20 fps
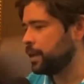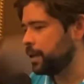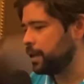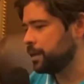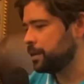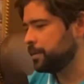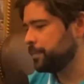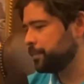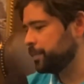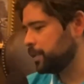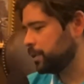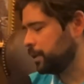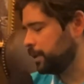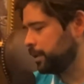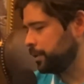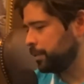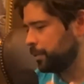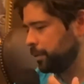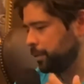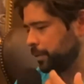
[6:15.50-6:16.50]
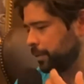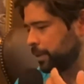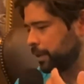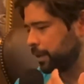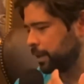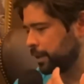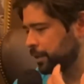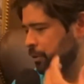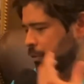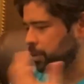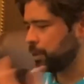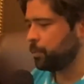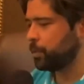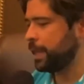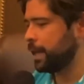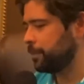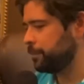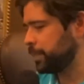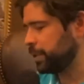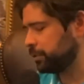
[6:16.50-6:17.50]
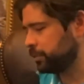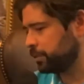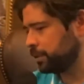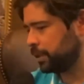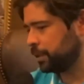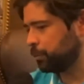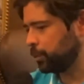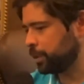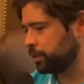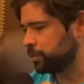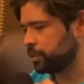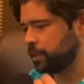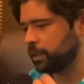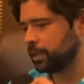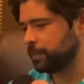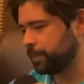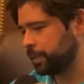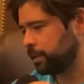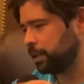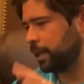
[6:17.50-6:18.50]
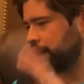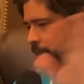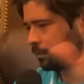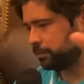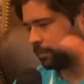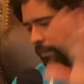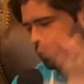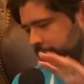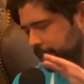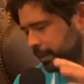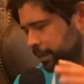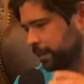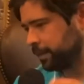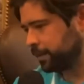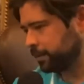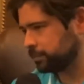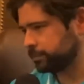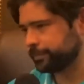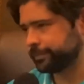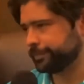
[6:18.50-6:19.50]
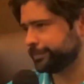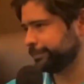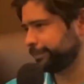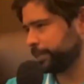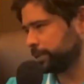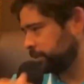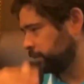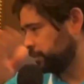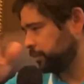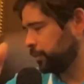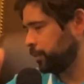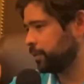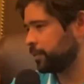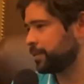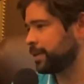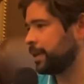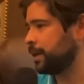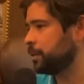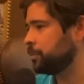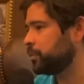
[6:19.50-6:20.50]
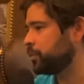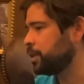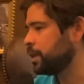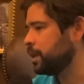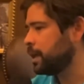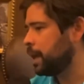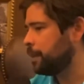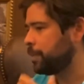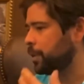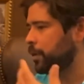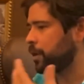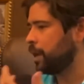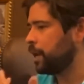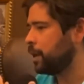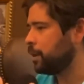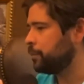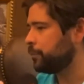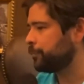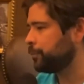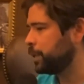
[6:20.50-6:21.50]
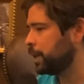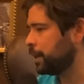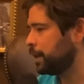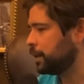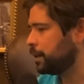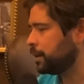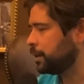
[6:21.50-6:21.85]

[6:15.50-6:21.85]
And I know that we have been we talk about in other times about how